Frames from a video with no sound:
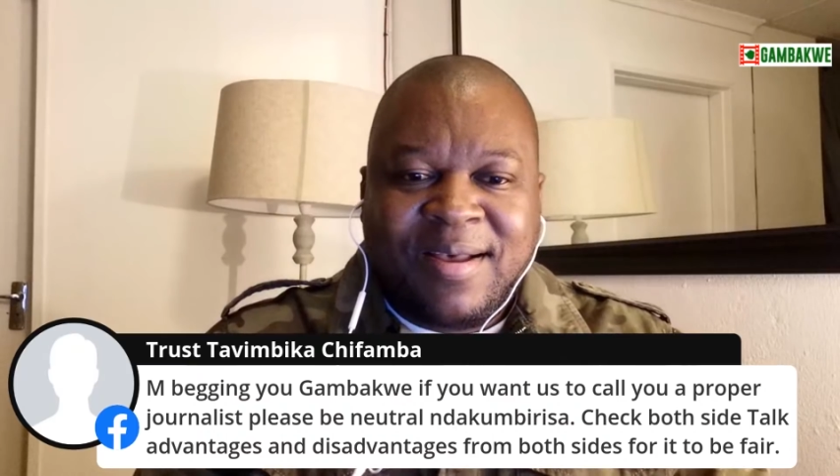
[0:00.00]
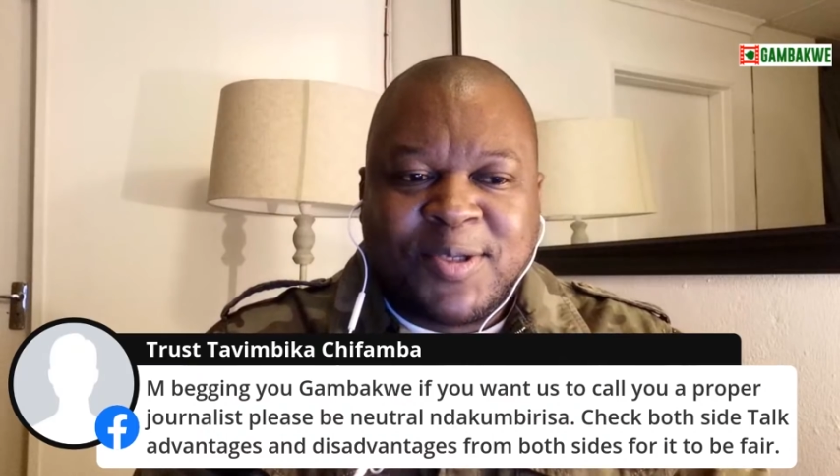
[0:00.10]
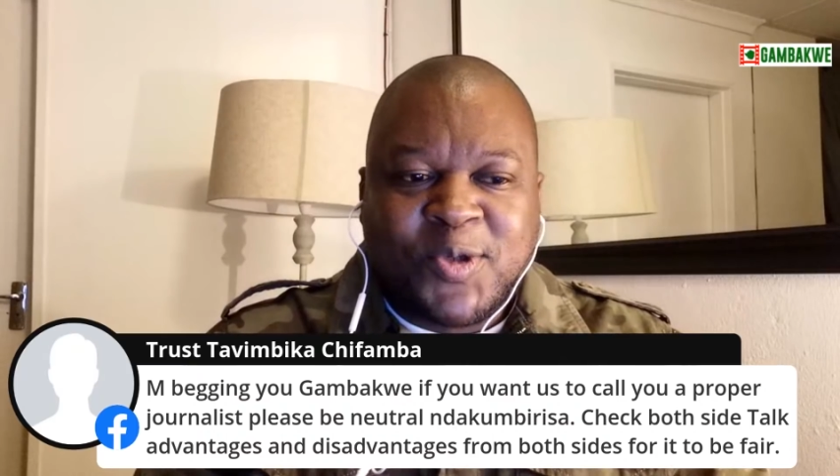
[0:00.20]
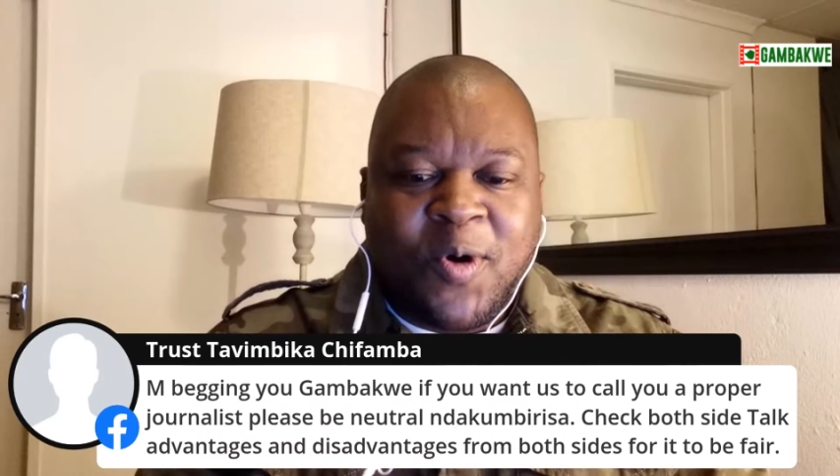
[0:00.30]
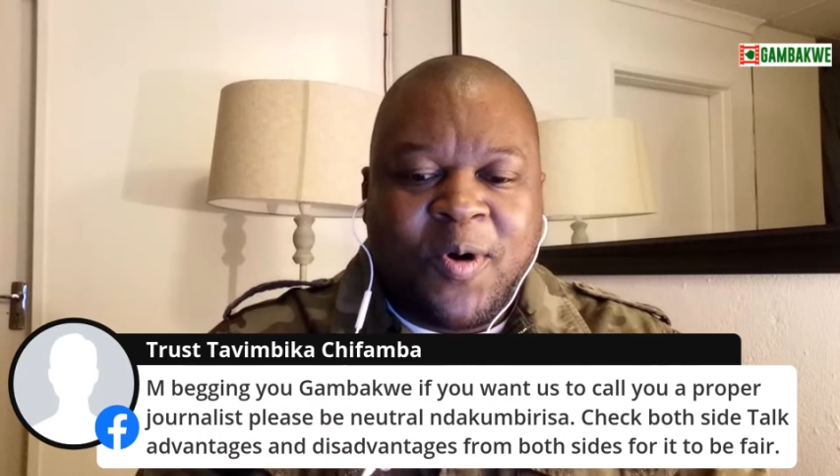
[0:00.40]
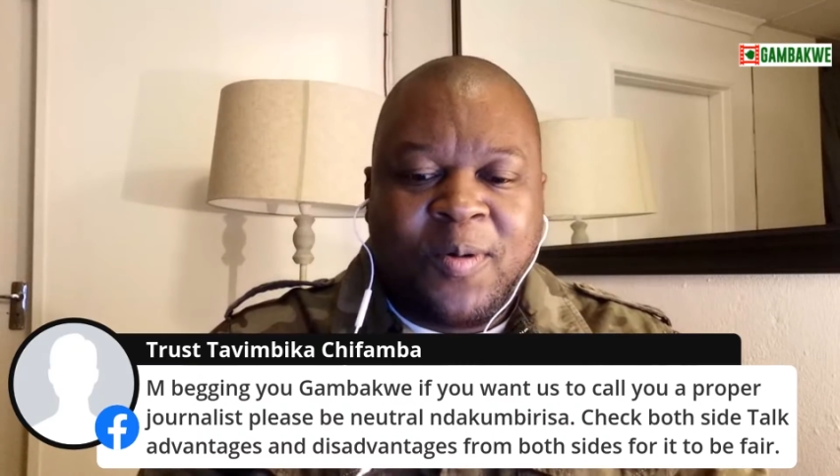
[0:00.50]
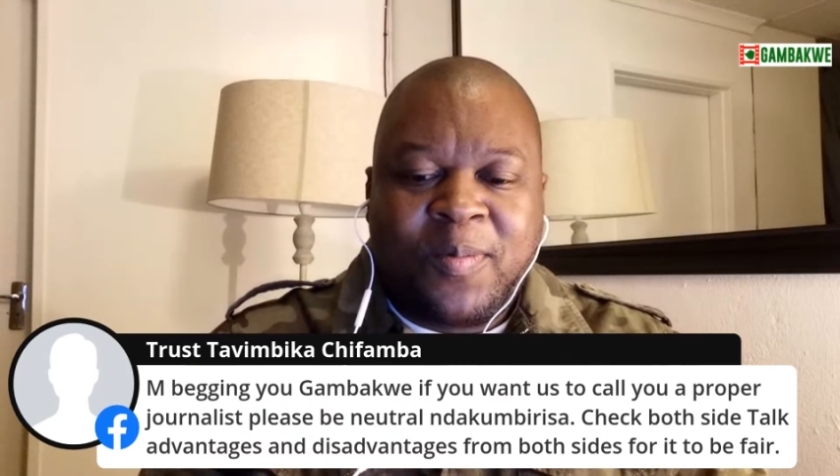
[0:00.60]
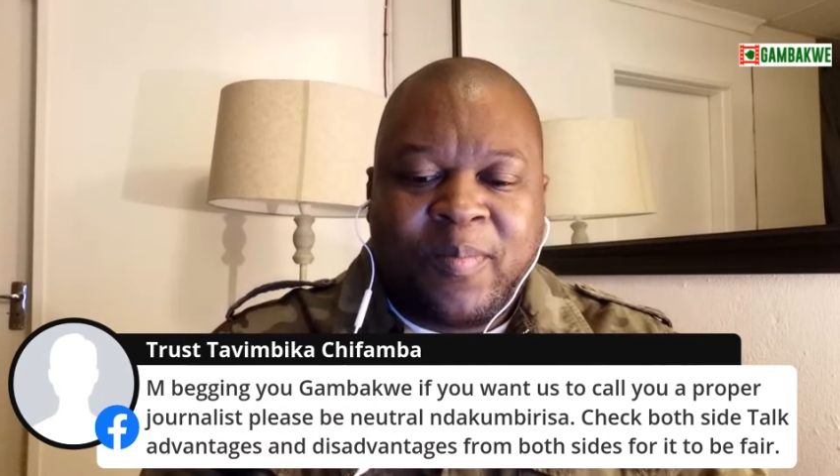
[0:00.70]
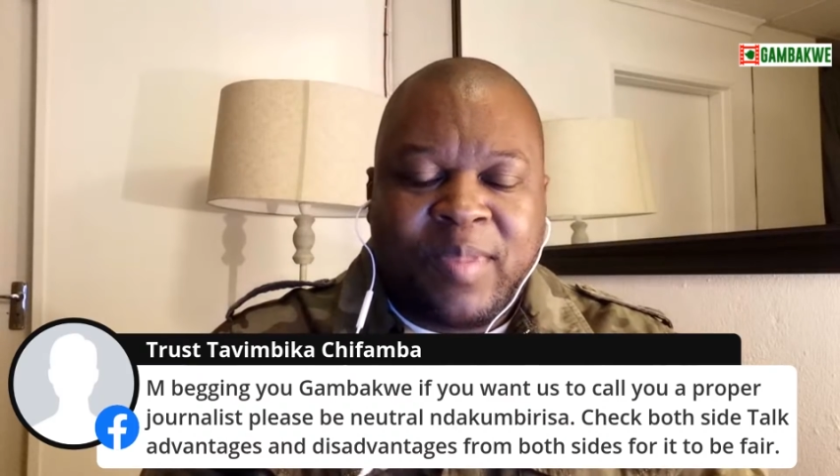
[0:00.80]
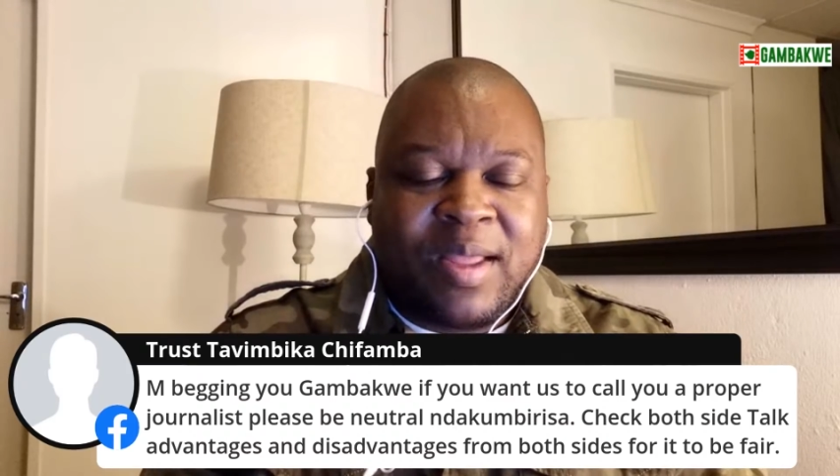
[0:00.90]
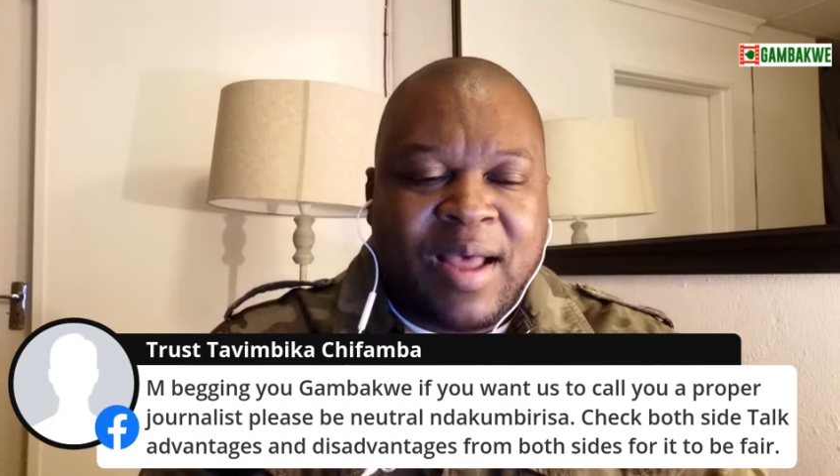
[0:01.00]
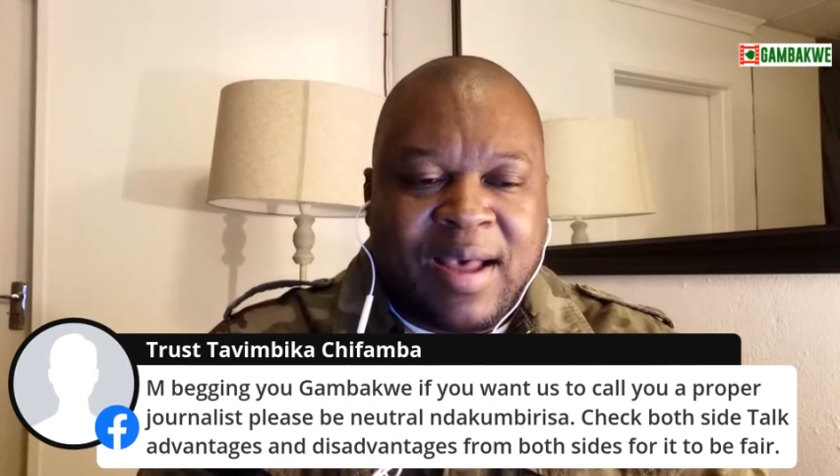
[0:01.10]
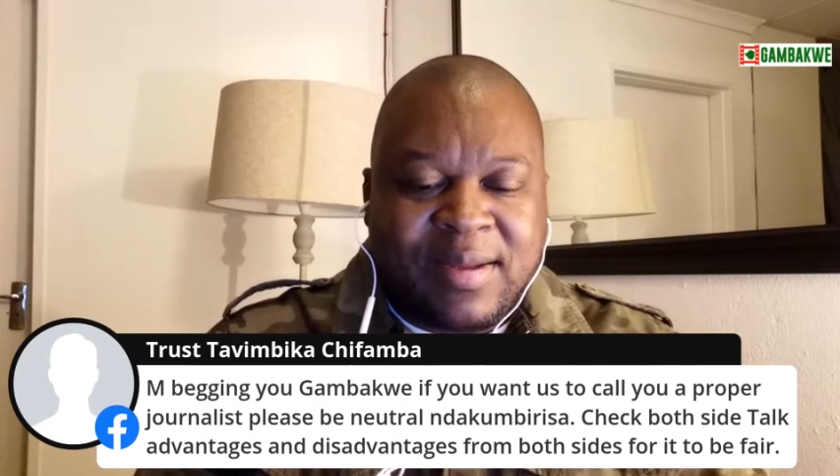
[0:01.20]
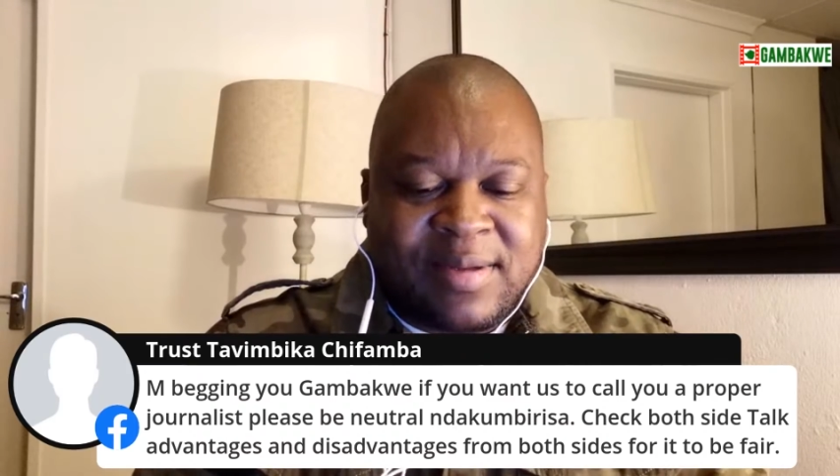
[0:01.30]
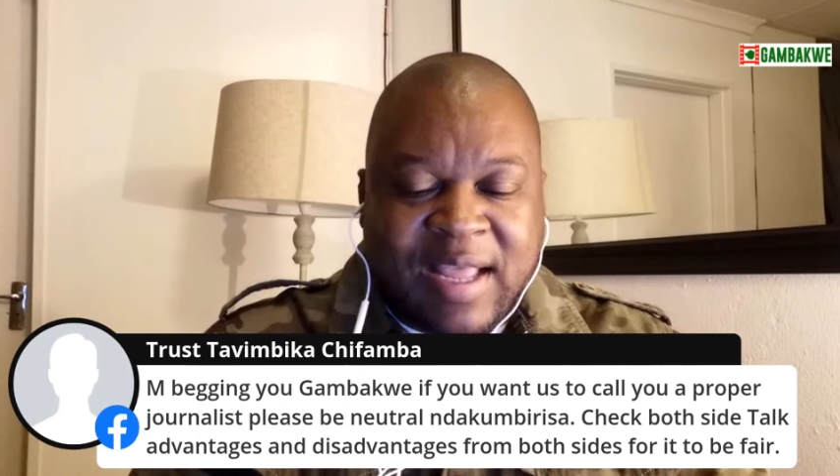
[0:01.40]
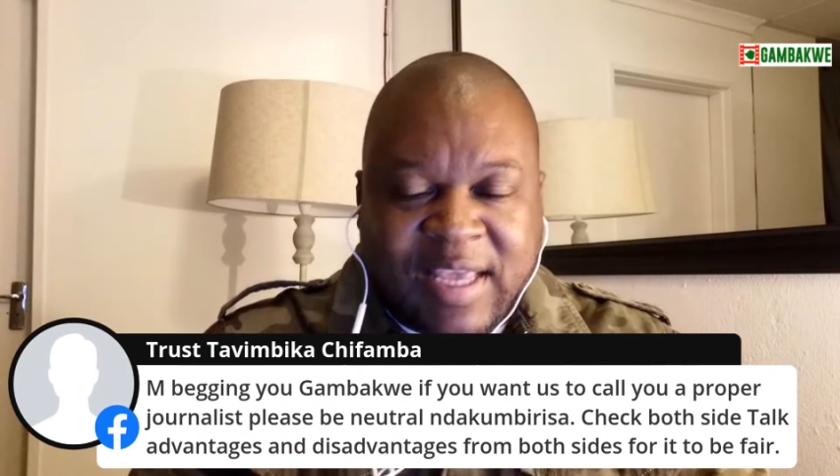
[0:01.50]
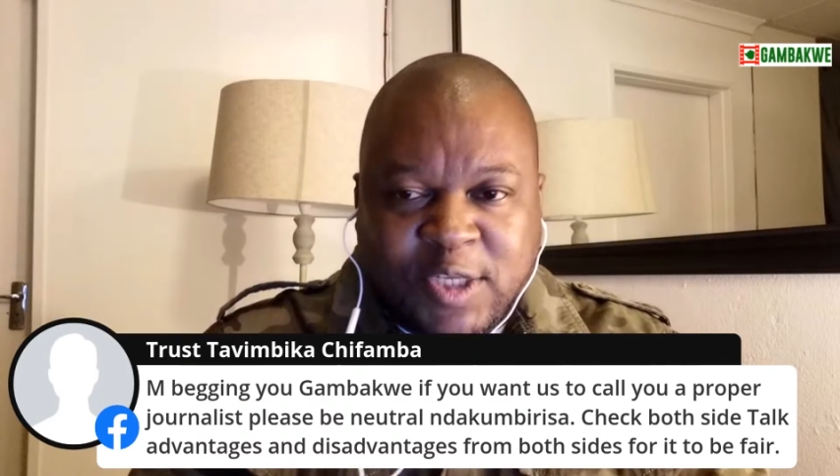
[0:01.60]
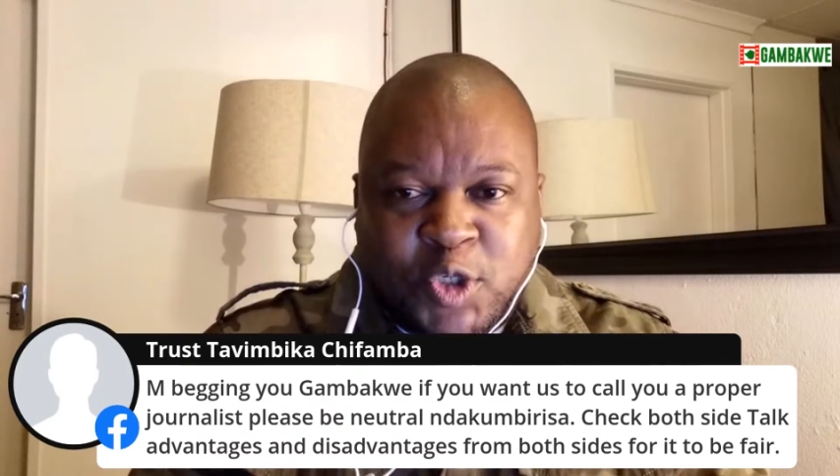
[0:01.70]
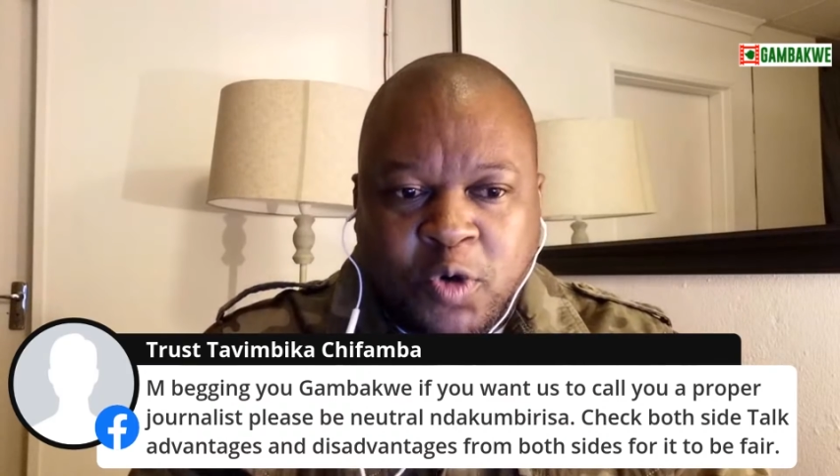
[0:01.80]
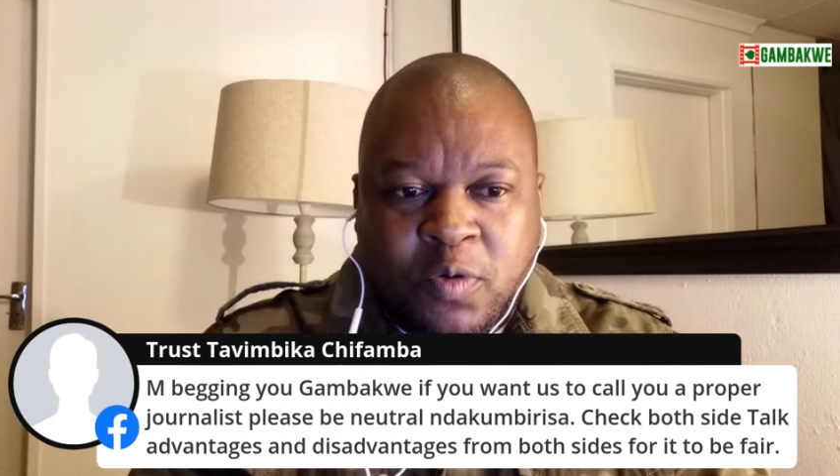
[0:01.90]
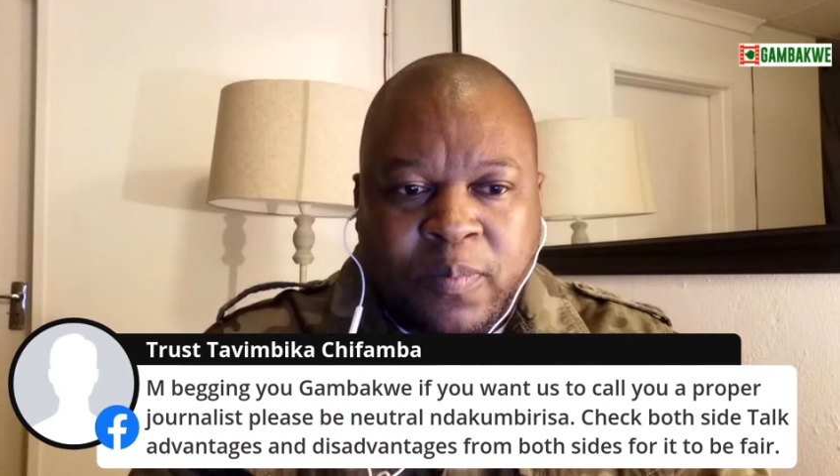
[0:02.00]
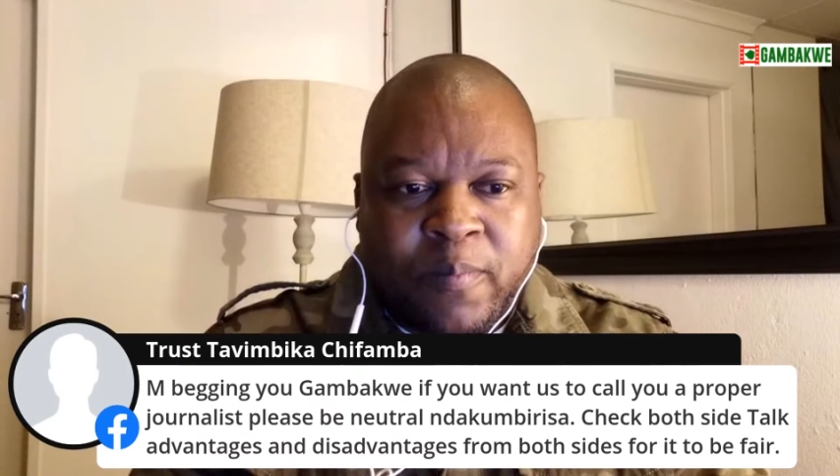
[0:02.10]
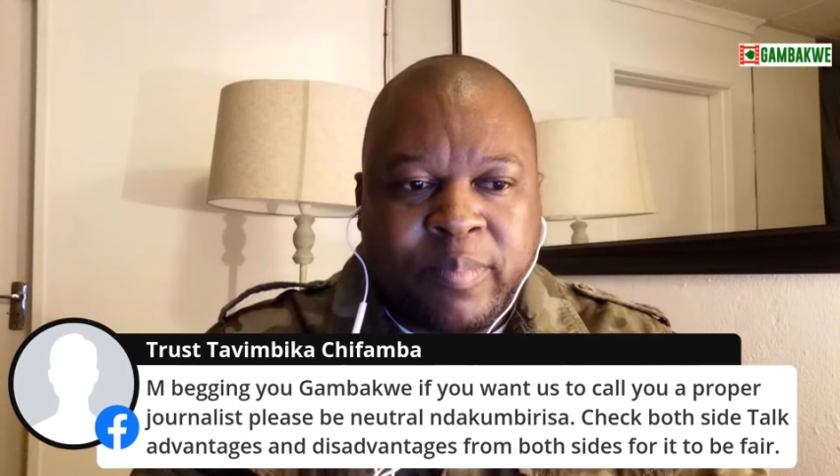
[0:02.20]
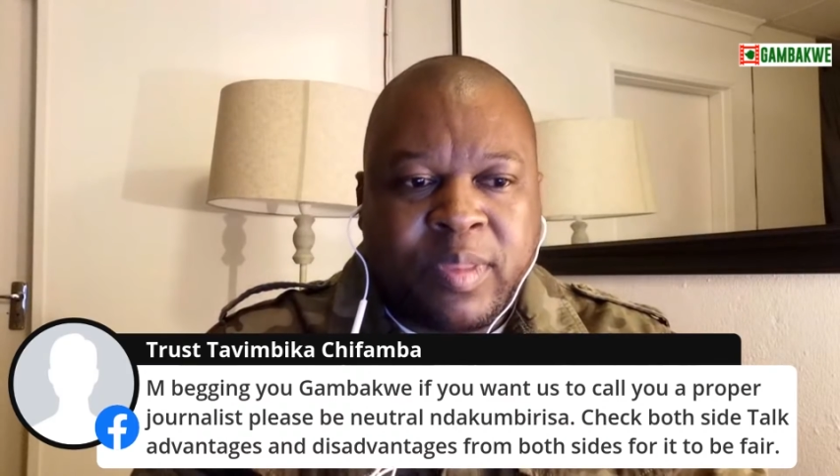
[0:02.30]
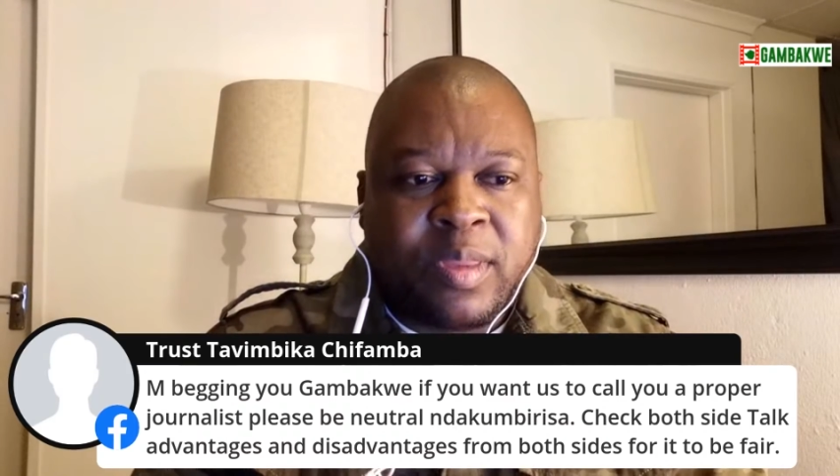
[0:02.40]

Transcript: So I get you.